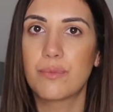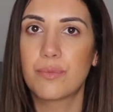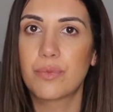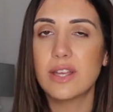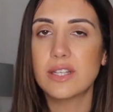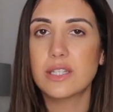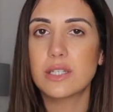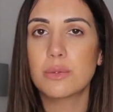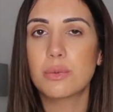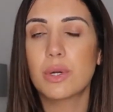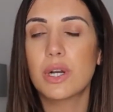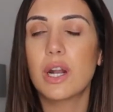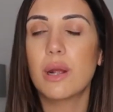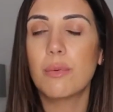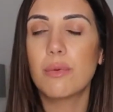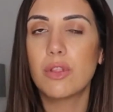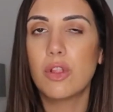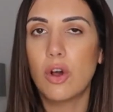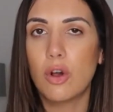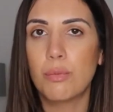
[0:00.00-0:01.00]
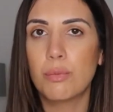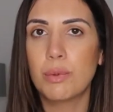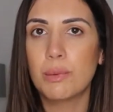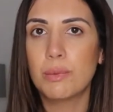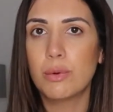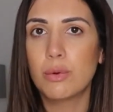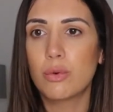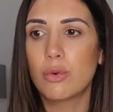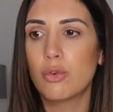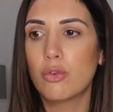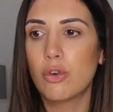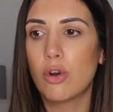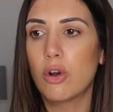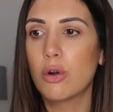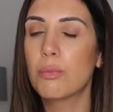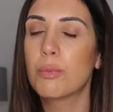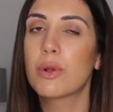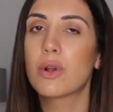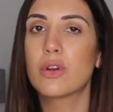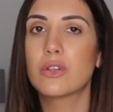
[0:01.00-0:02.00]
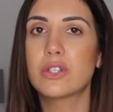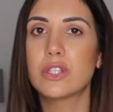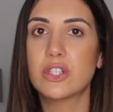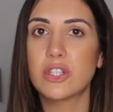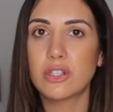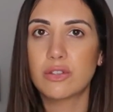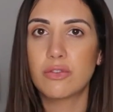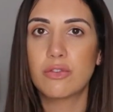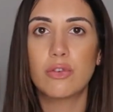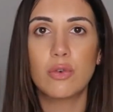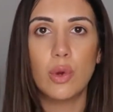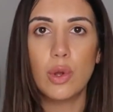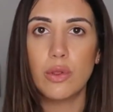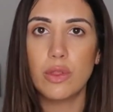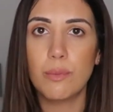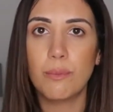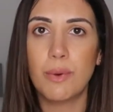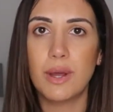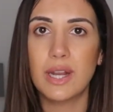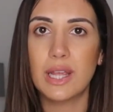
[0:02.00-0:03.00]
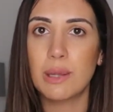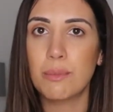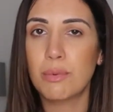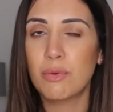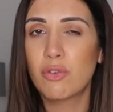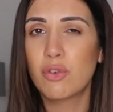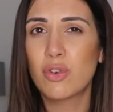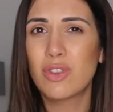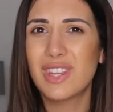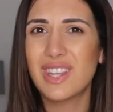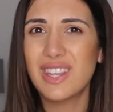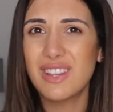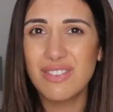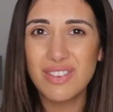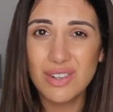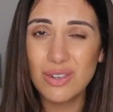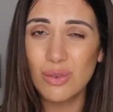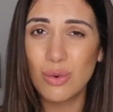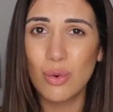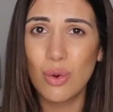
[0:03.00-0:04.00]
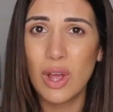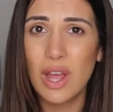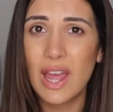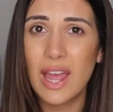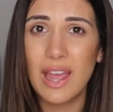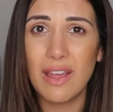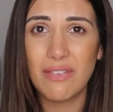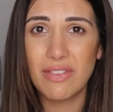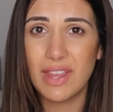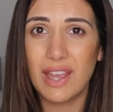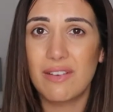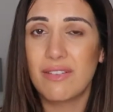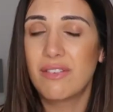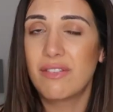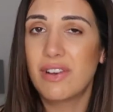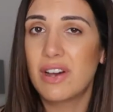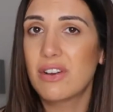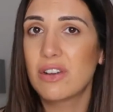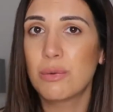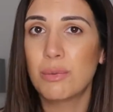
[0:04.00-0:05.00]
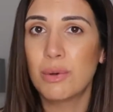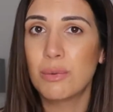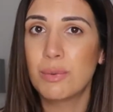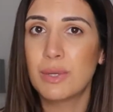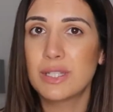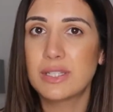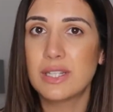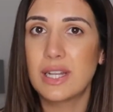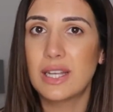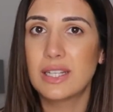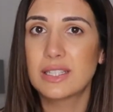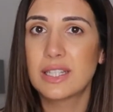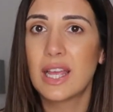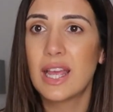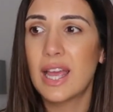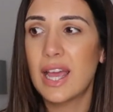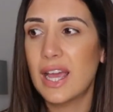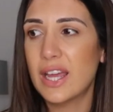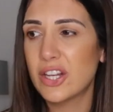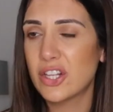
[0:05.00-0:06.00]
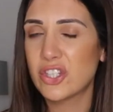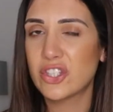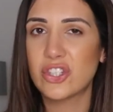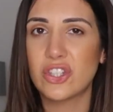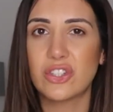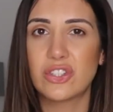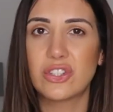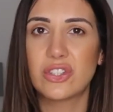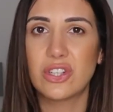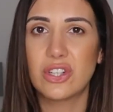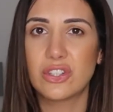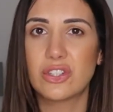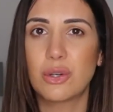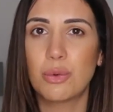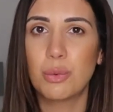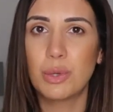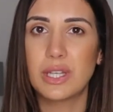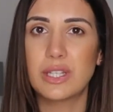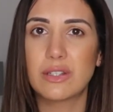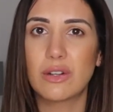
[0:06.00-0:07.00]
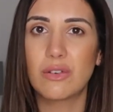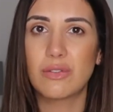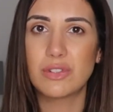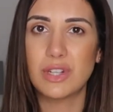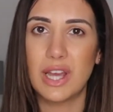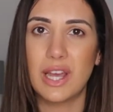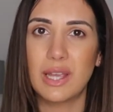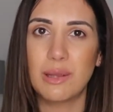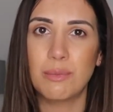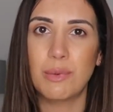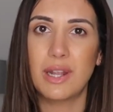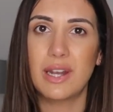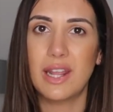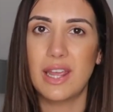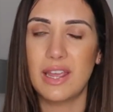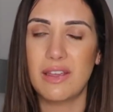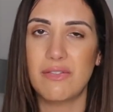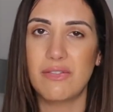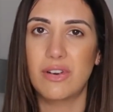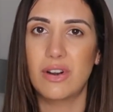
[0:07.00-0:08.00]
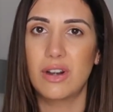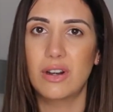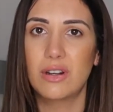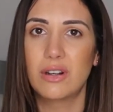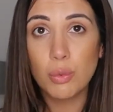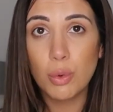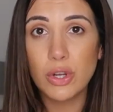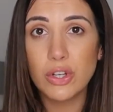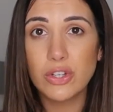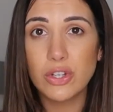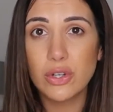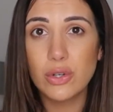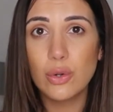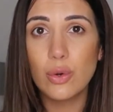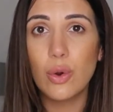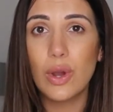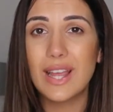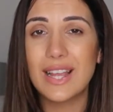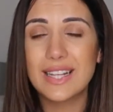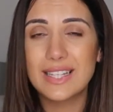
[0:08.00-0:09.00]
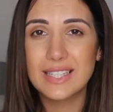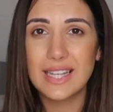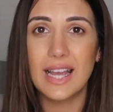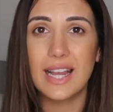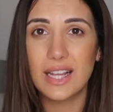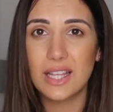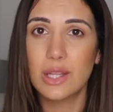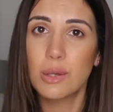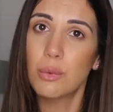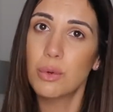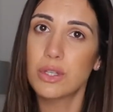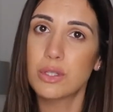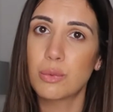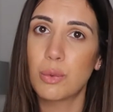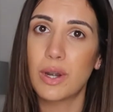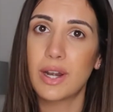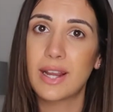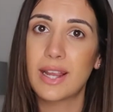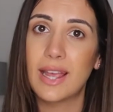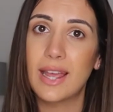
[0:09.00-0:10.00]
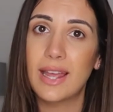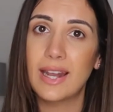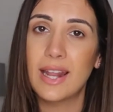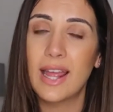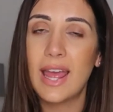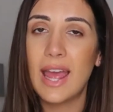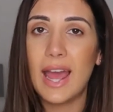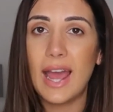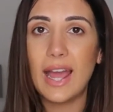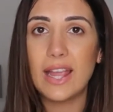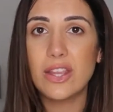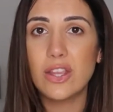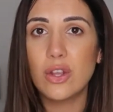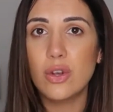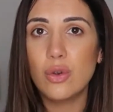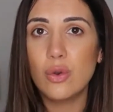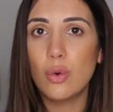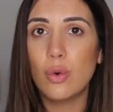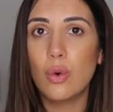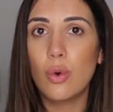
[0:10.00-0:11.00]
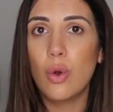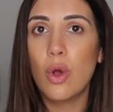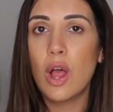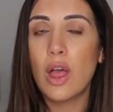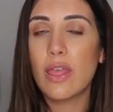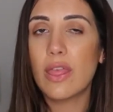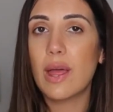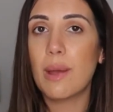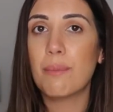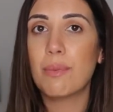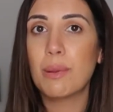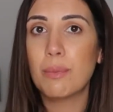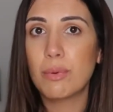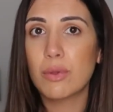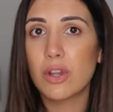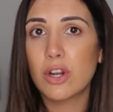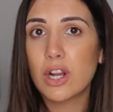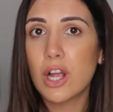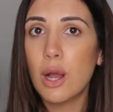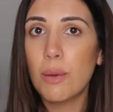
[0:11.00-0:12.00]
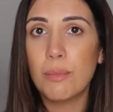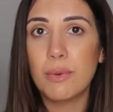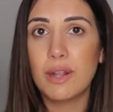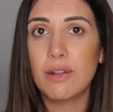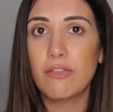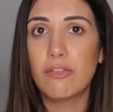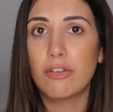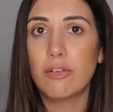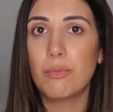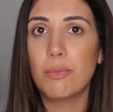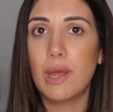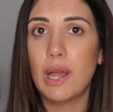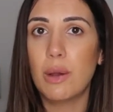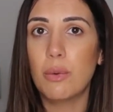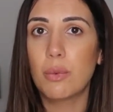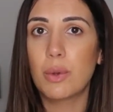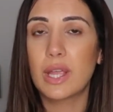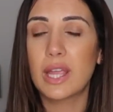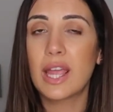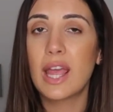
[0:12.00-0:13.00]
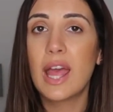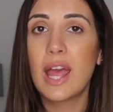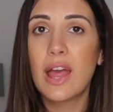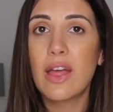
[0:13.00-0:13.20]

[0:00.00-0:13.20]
This is where a lot of people go wrong, because they just throw out the money before they even know if they have a valuable business, and it's just such a waste of time and effort. Once you know exactly what's working and you know that people are coming in from that way,